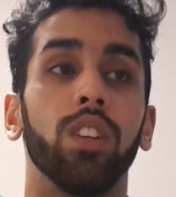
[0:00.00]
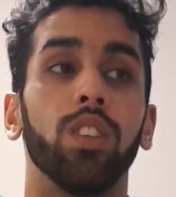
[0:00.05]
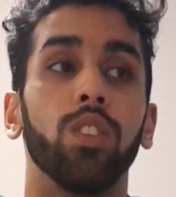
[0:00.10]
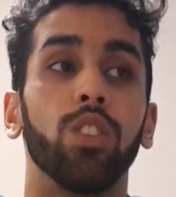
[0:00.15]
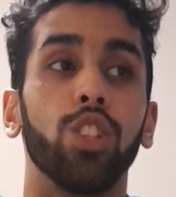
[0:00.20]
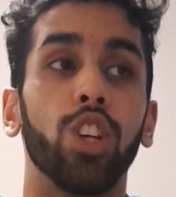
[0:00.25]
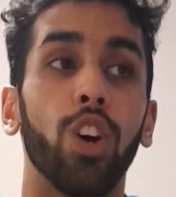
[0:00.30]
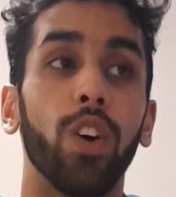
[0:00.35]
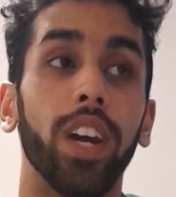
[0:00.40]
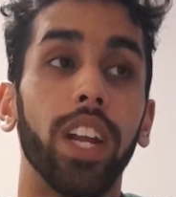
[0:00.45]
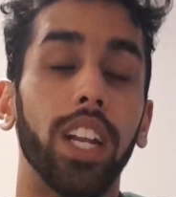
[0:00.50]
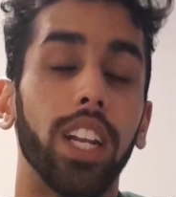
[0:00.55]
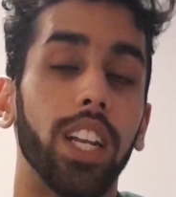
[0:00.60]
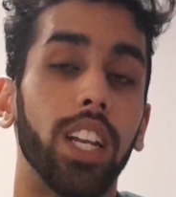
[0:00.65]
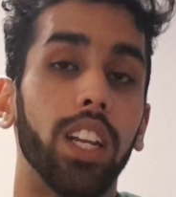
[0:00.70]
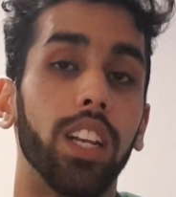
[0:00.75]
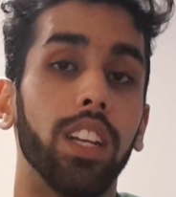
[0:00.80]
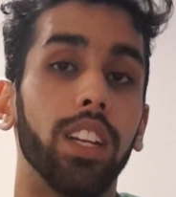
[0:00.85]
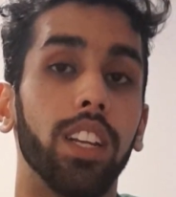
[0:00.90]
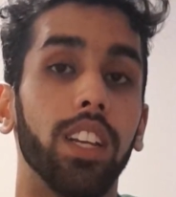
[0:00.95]
show it.
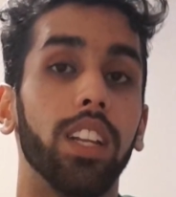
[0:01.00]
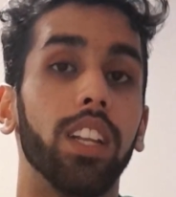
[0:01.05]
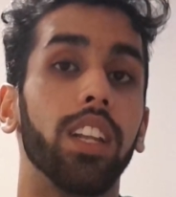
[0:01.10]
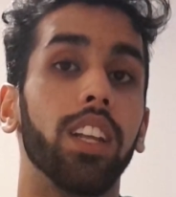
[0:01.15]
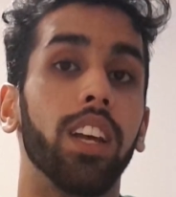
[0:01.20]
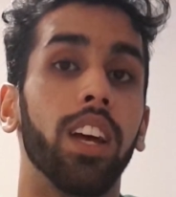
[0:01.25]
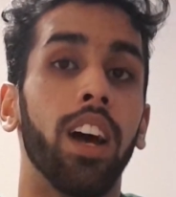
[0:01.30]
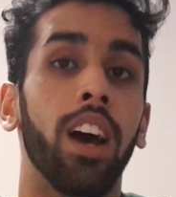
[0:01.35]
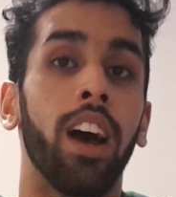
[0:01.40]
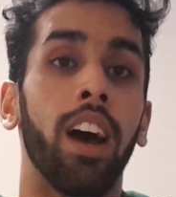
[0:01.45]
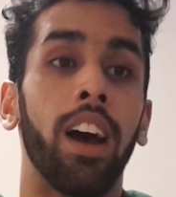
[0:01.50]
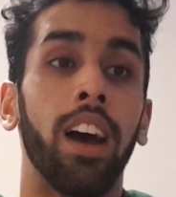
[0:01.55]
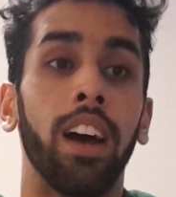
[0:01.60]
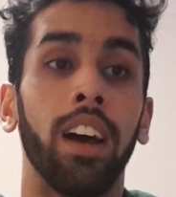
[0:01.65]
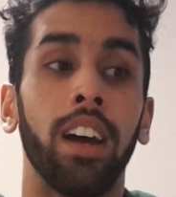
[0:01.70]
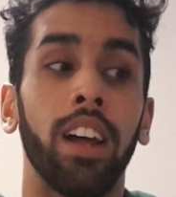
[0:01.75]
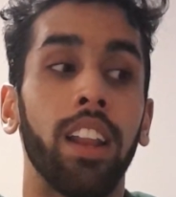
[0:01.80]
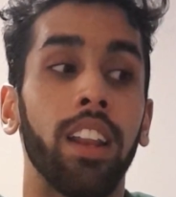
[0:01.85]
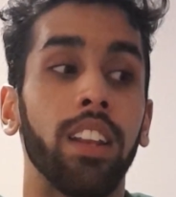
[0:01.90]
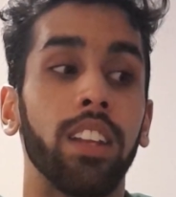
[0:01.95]

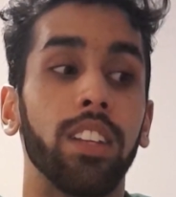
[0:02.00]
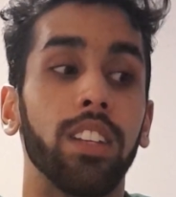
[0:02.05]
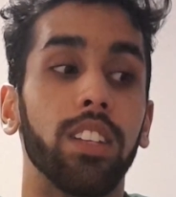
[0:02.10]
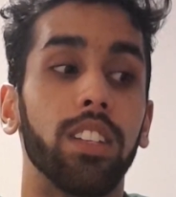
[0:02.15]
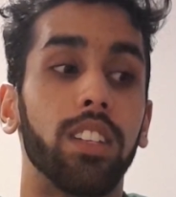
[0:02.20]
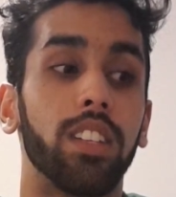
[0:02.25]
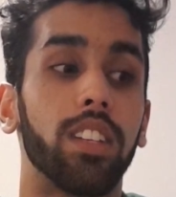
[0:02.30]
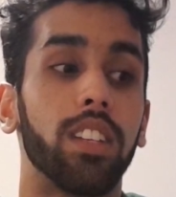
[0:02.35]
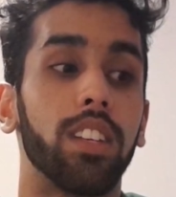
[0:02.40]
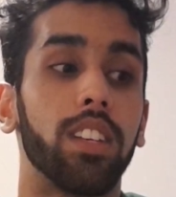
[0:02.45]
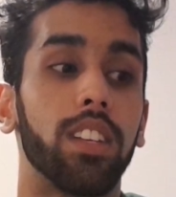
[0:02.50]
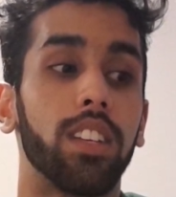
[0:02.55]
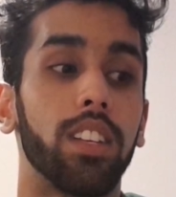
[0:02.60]
And